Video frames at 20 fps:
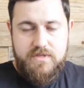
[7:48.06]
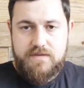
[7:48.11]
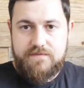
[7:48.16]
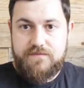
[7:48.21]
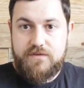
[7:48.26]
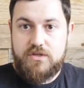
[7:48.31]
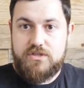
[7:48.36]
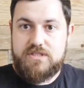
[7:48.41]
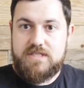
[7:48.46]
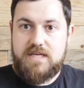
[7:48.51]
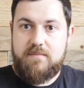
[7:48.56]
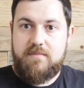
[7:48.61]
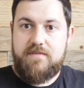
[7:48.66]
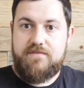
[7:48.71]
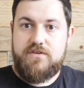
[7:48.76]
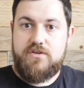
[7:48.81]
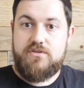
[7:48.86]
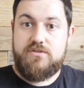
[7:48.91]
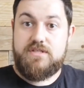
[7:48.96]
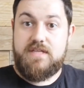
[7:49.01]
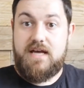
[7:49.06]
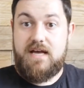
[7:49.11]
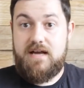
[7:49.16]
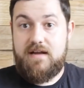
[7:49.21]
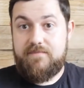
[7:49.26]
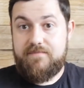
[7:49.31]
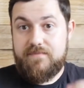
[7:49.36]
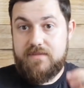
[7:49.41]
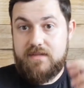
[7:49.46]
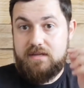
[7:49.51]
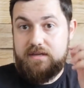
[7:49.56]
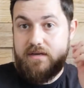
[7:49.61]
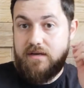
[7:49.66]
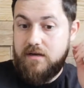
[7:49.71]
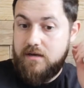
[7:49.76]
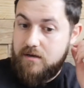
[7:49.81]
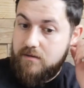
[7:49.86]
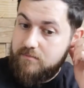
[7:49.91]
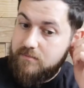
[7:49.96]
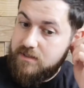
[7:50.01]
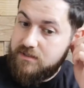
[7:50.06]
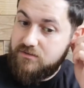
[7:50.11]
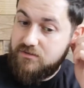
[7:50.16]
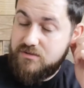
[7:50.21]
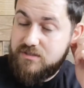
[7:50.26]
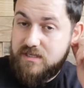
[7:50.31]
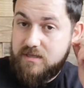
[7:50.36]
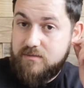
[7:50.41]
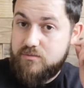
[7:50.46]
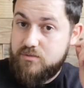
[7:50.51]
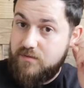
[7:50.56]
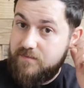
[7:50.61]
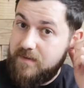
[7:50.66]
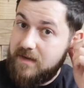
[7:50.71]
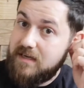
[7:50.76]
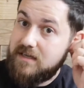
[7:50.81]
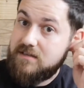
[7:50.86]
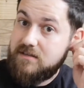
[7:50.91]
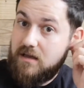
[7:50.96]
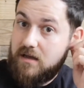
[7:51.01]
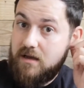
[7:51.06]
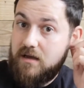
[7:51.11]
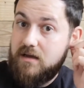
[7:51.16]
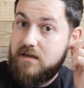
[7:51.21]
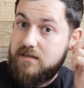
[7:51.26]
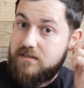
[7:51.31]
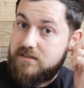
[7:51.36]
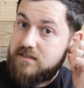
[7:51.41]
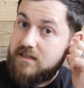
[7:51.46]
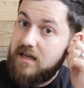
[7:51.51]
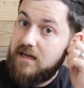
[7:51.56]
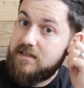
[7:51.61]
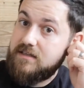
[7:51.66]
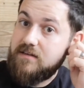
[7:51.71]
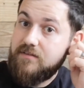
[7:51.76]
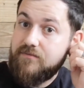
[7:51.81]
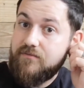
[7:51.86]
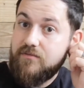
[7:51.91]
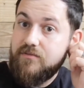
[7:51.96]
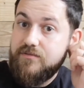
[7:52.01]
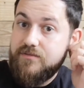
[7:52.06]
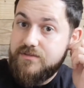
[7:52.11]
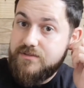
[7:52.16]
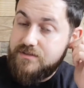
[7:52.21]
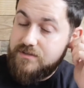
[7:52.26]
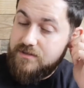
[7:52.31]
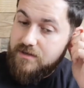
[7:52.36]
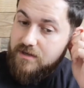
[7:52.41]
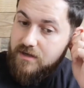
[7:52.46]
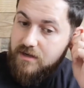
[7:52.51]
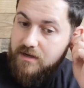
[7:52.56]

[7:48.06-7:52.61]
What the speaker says: First time I've used that. It does seem to have made a slight difference.